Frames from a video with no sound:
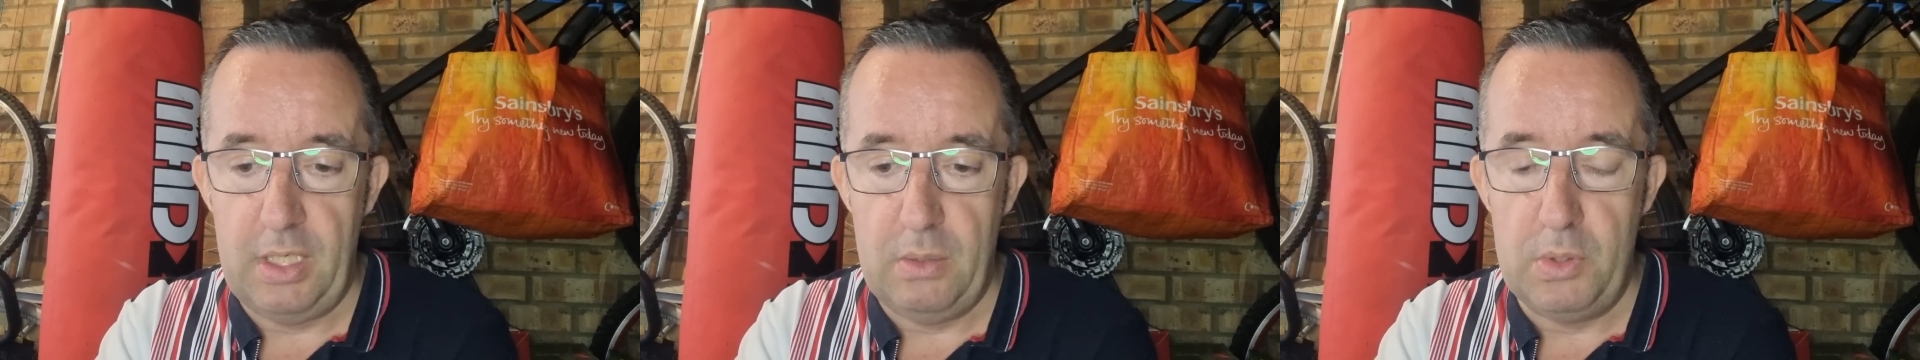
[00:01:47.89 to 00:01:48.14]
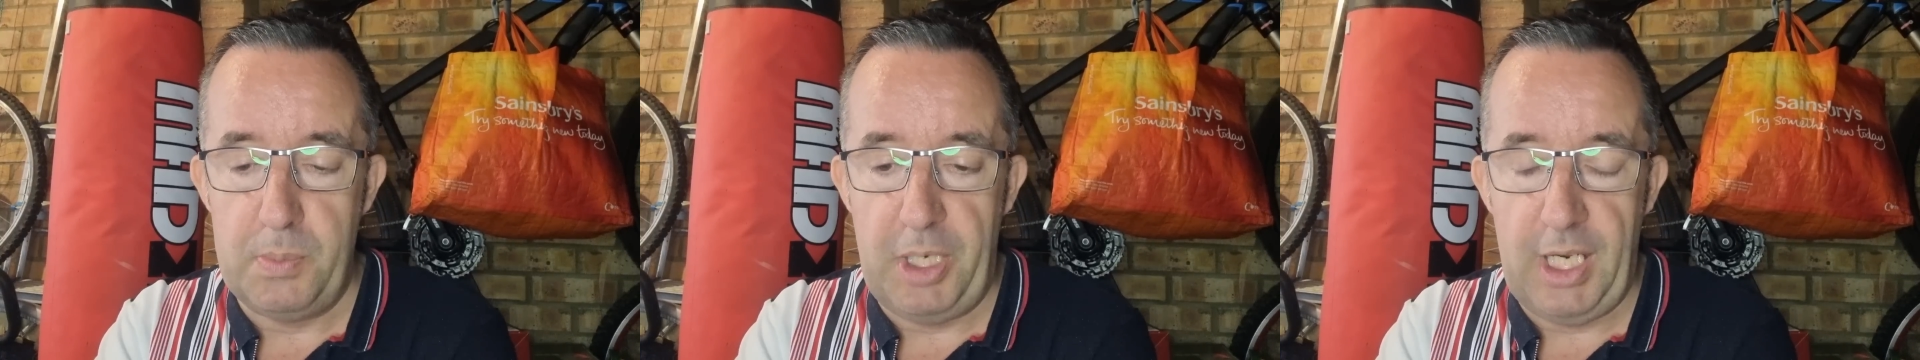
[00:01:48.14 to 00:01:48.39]

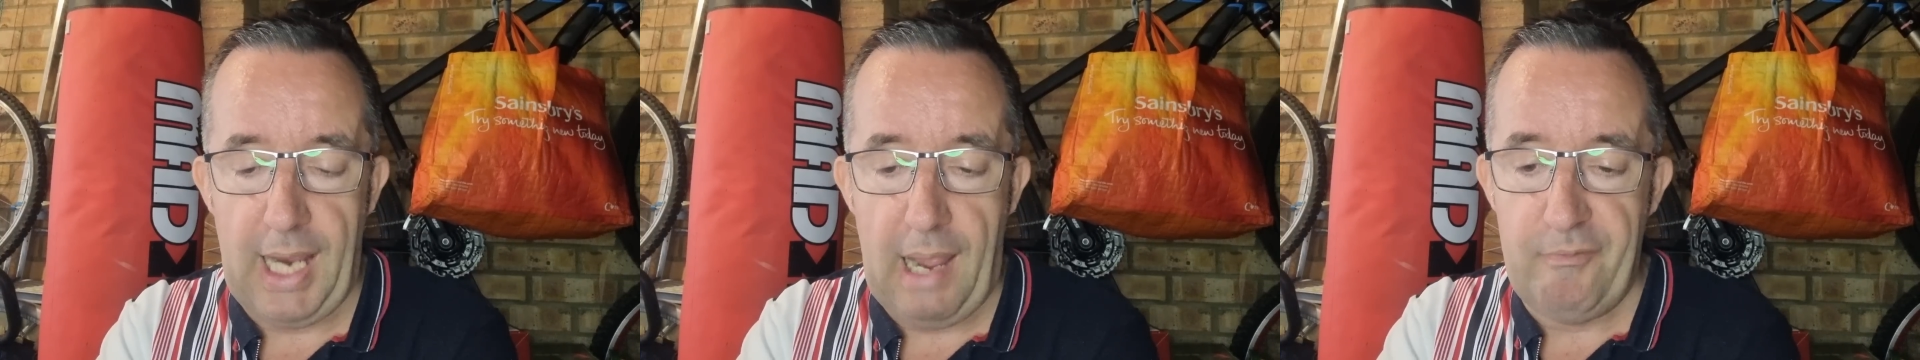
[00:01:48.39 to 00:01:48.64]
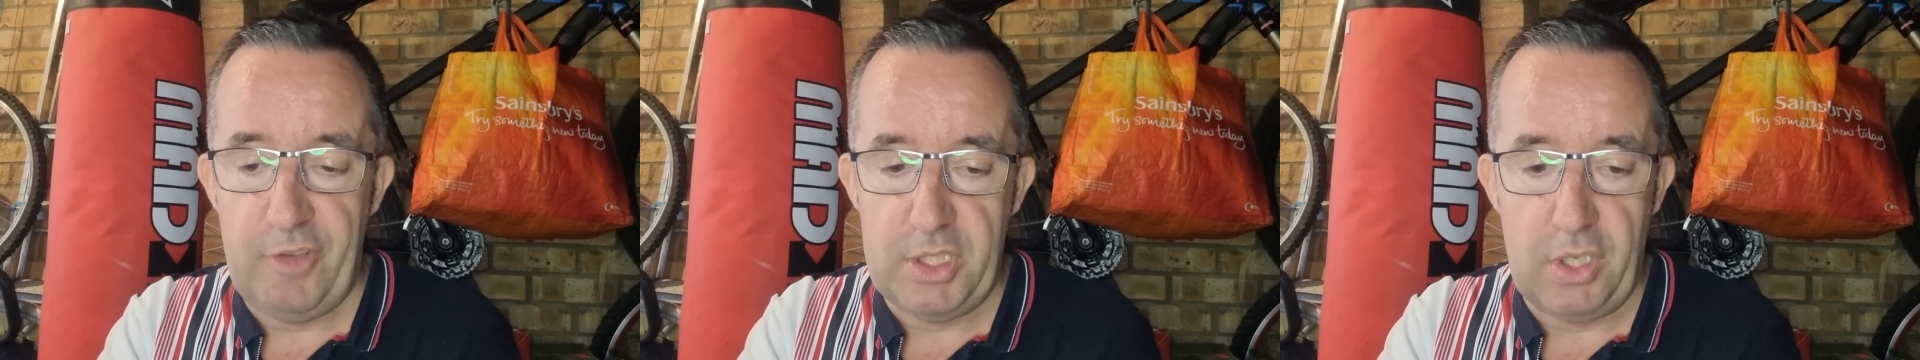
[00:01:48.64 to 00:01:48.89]
that was being
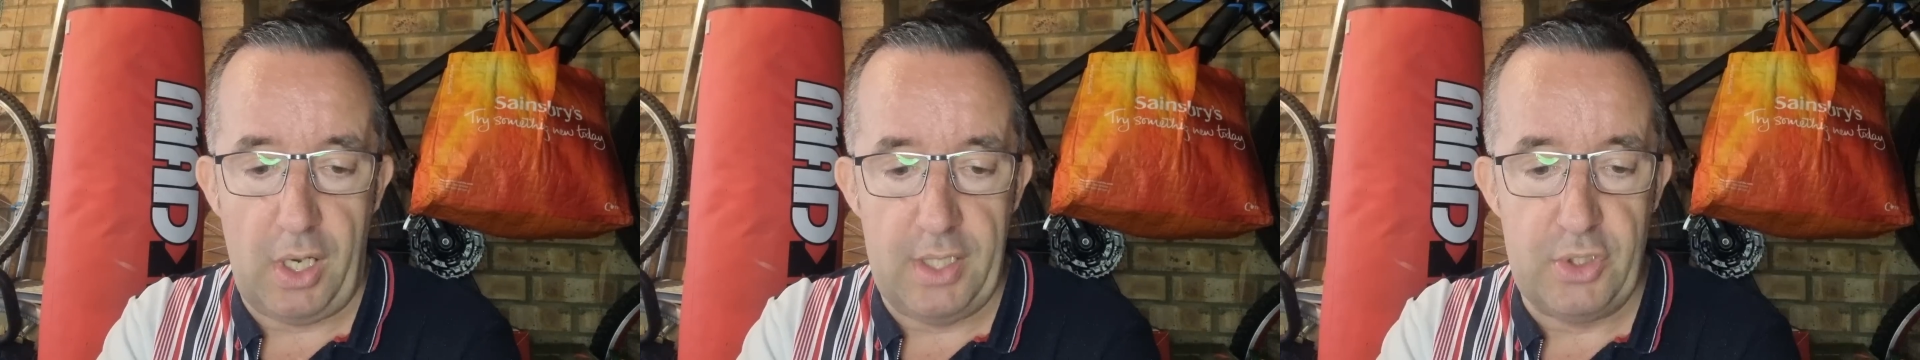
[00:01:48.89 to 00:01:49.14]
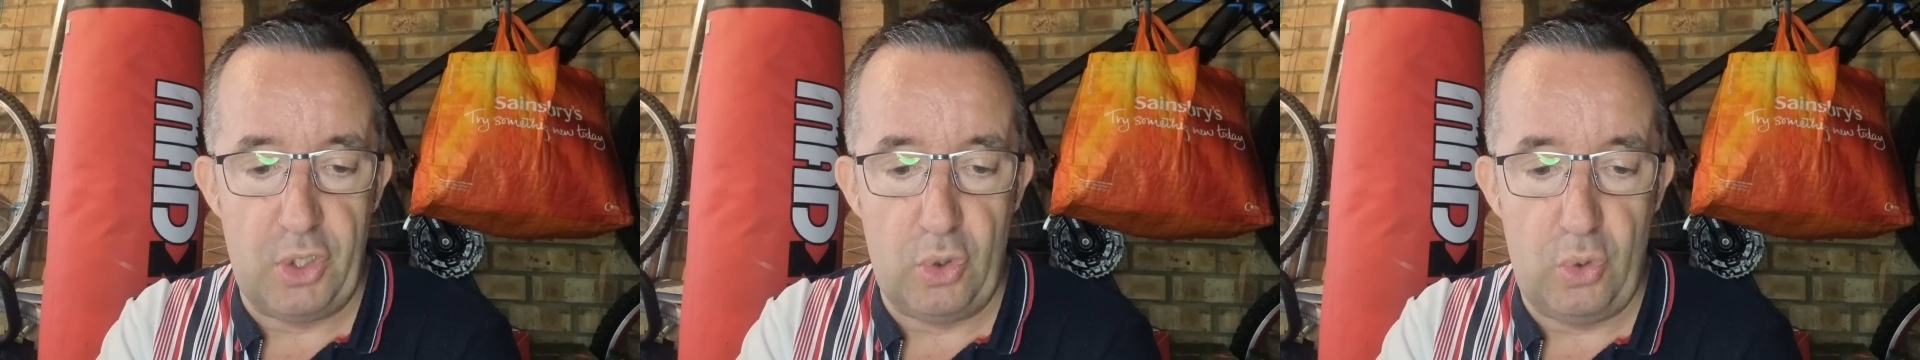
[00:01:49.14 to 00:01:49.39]

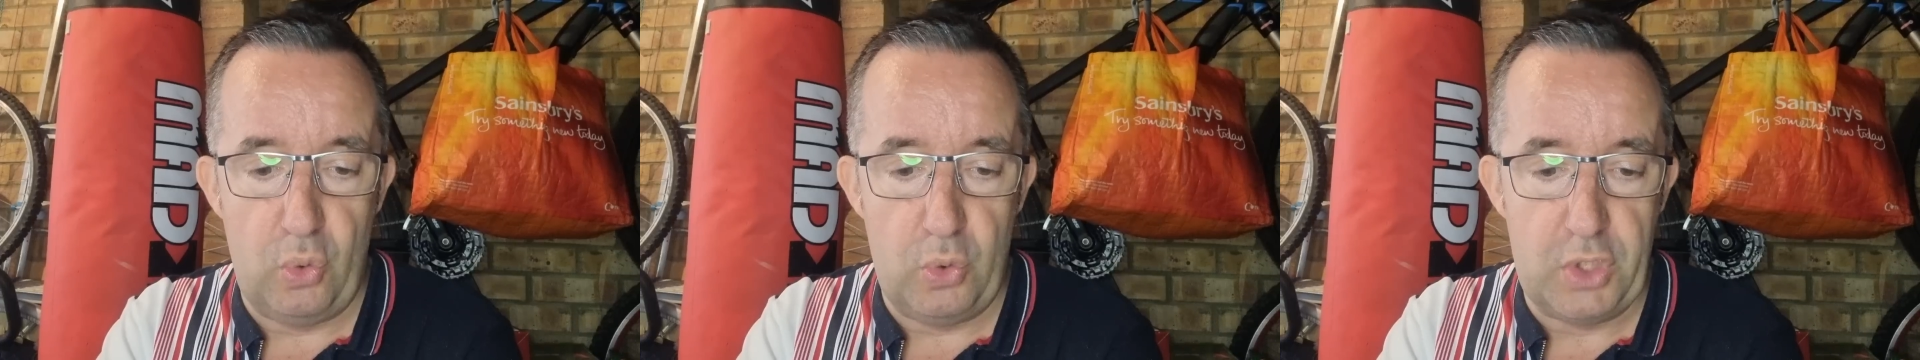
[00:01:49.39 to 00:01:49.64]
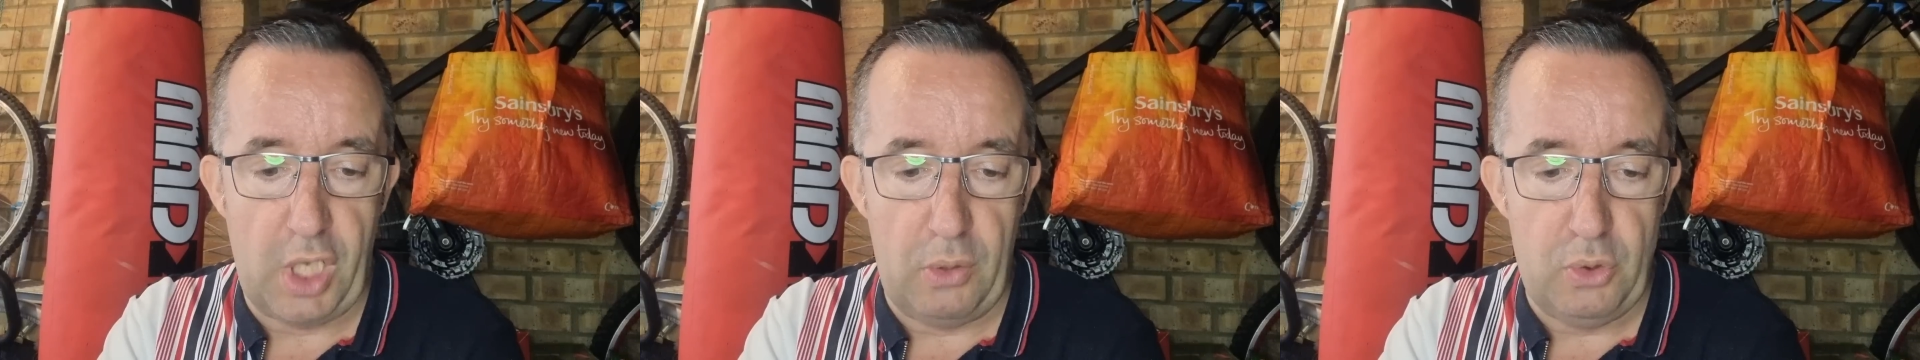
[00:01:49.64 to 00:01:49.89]
advertised on
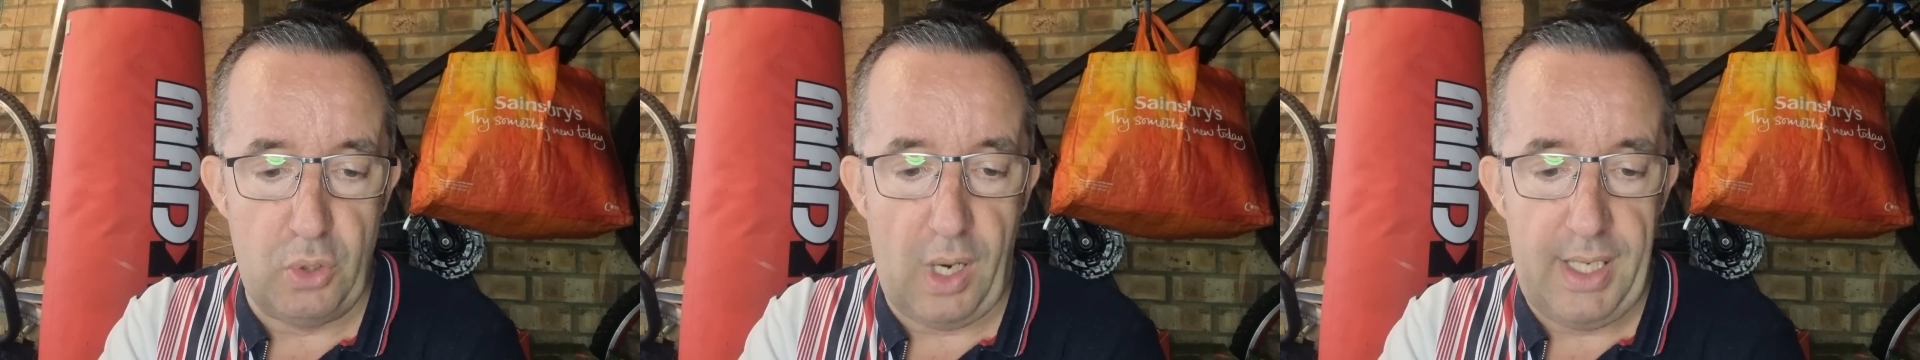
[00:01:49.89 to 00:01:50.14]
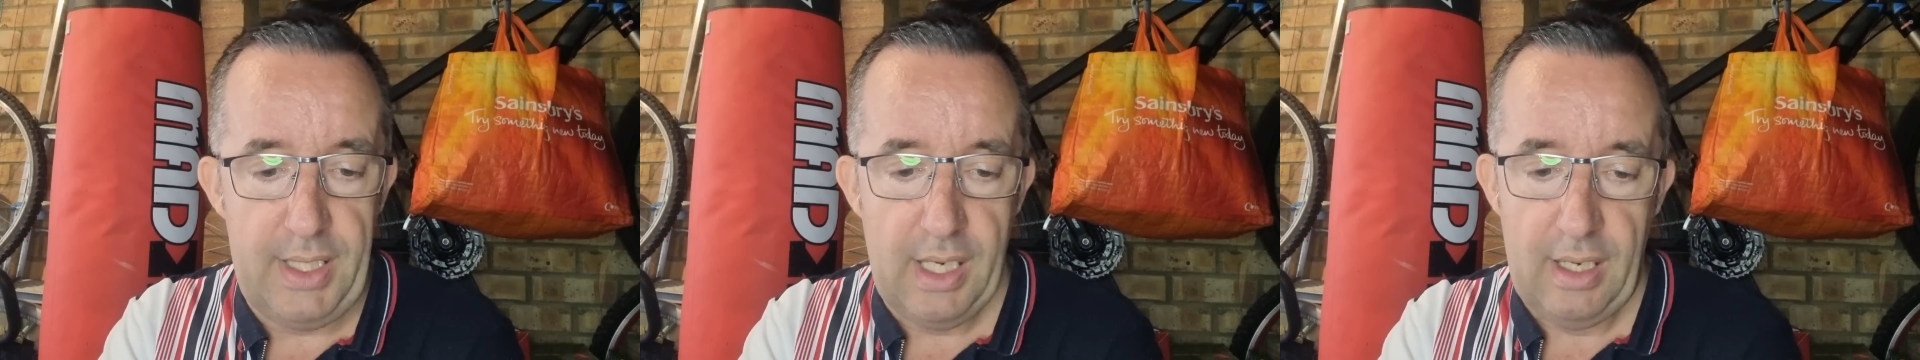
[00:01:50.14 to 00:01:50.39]
Auto
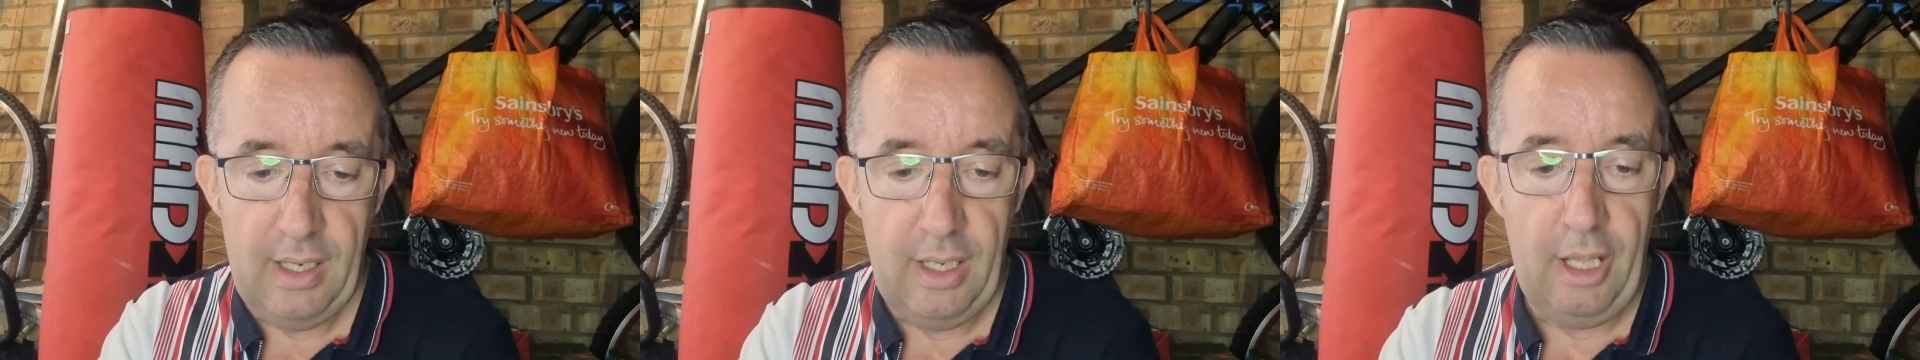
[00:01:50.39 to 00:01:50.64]
Trader